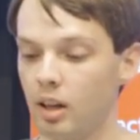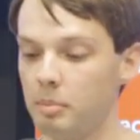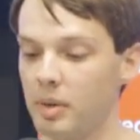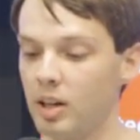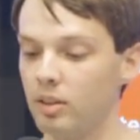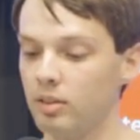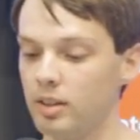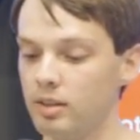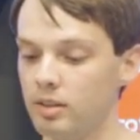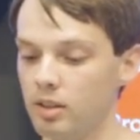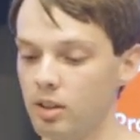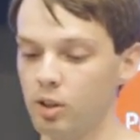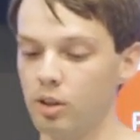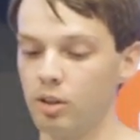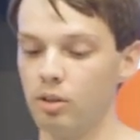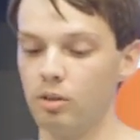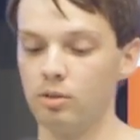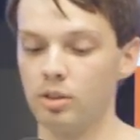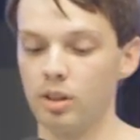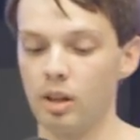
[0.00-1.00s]
about these
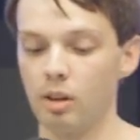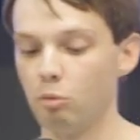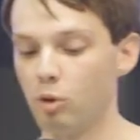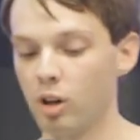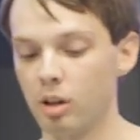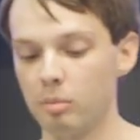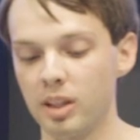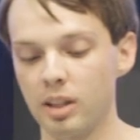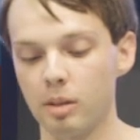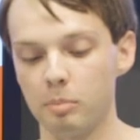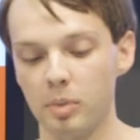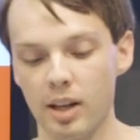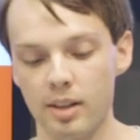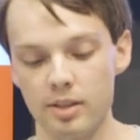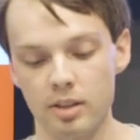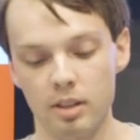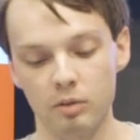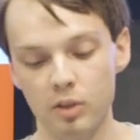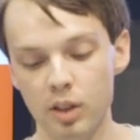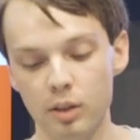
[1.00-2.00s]
issues and want to make a
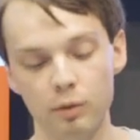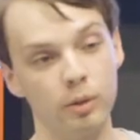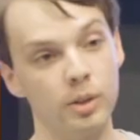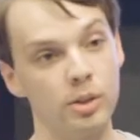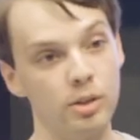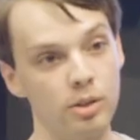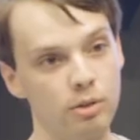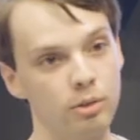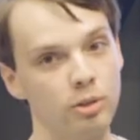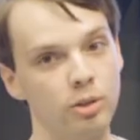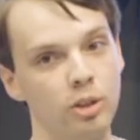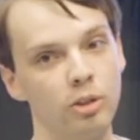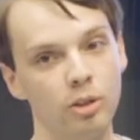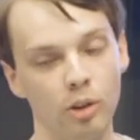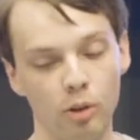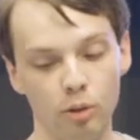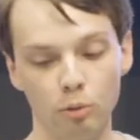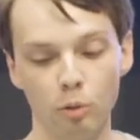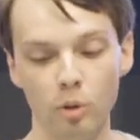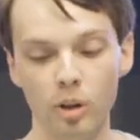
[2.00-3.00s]
positive difference through your
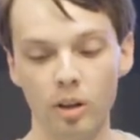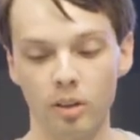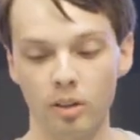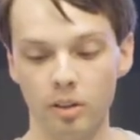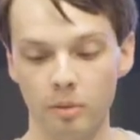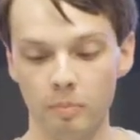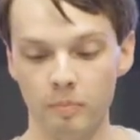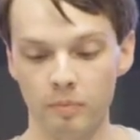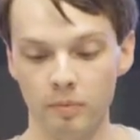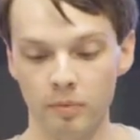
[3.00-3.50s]
own work.